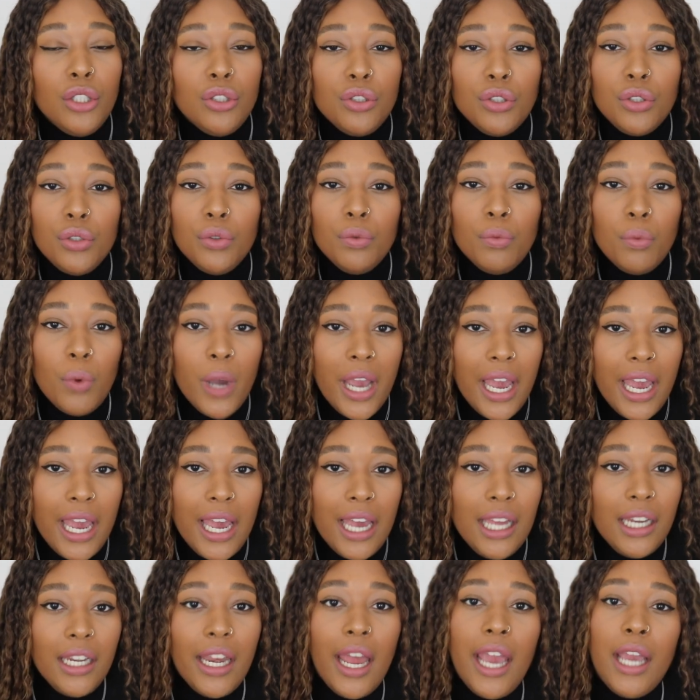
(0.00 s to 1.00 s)
to
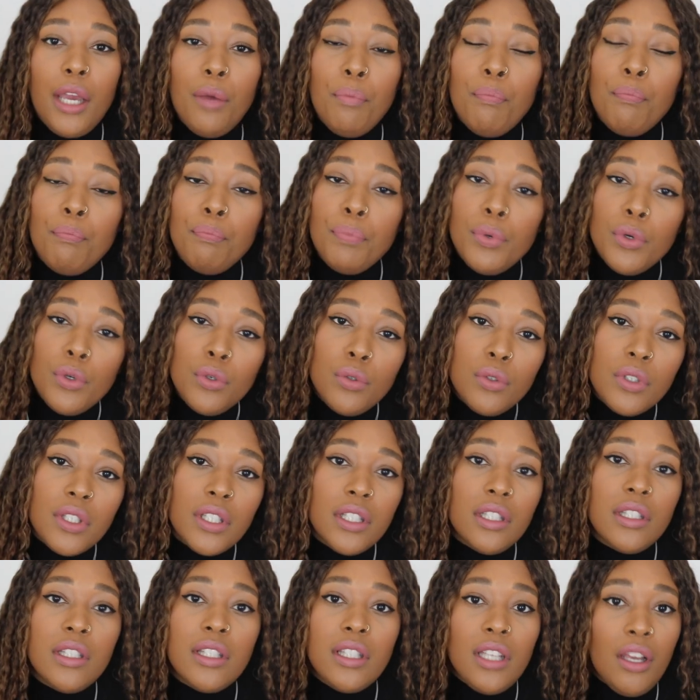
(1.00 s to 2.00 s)
wear like
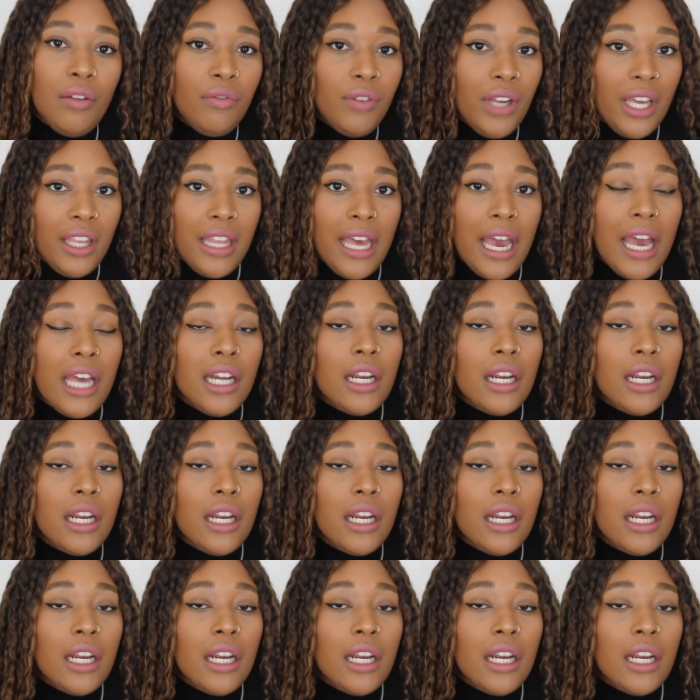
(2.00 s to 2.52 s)
boots and stuff like that